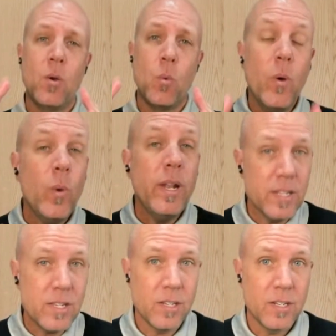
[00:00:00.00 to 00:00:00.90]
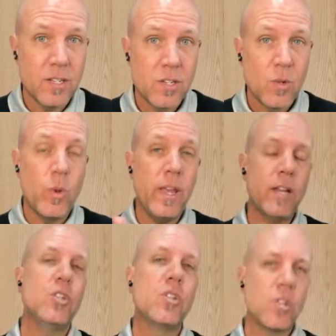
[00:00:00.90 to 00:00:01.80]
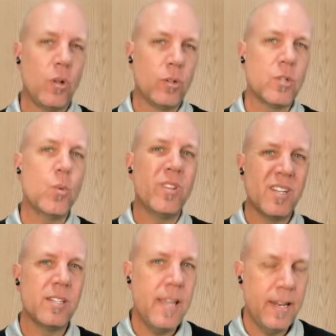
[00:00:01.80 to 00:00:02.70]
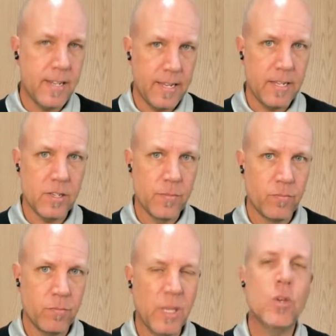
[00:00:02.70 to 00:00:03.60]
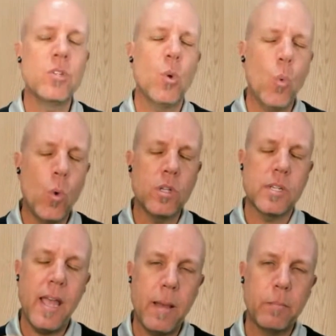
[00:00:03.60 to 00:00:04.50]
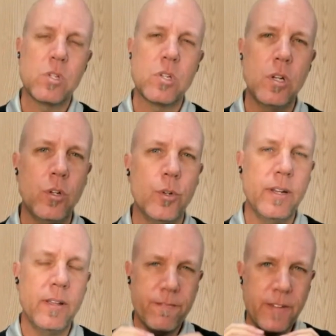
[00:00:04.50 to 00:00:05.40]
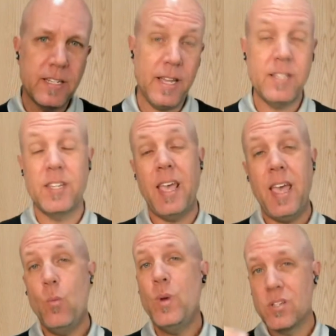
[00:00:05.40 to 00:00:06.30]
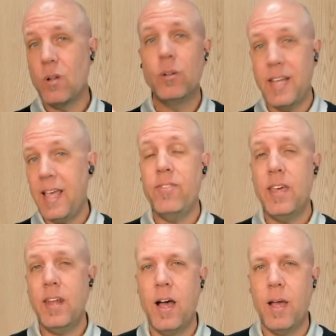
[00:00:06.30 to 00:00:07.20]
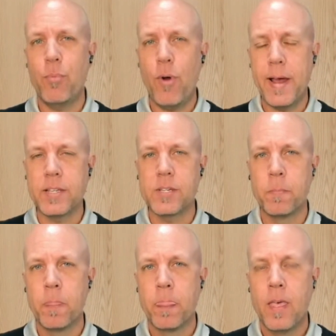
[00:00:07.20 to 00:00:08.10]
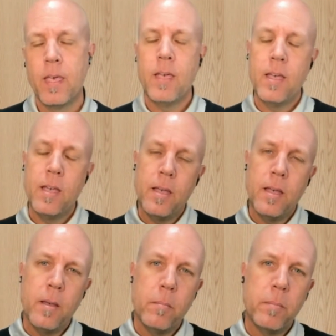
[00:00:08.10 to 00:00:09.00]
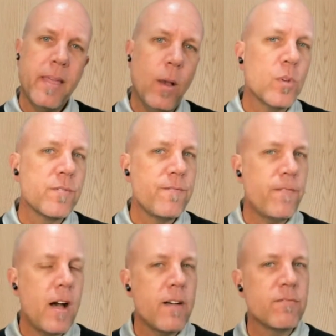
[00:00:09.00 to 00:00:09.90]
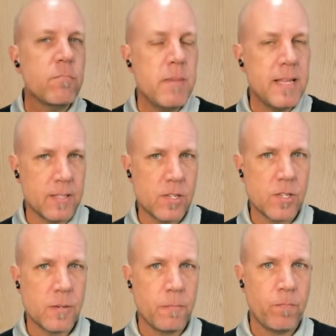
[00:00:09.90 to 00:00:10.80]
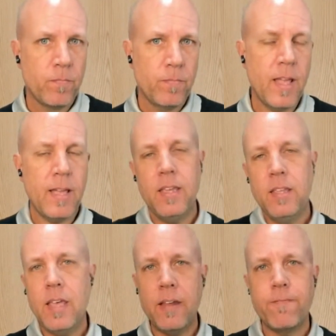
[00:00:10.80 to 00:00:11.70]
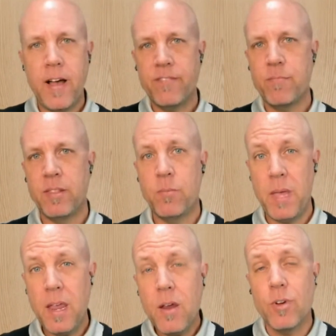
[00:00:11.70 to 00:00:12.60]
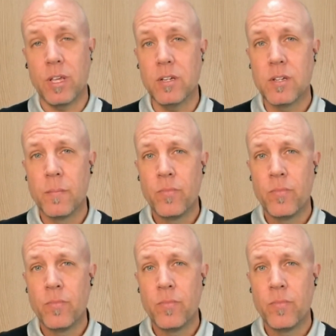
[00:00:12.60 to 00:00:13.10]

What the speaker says: when we listed it, we actually sold it within 10 days because it was absolutely fantastic. And we sold it at that high price. But that was 5 months. Now, in that 5-month period,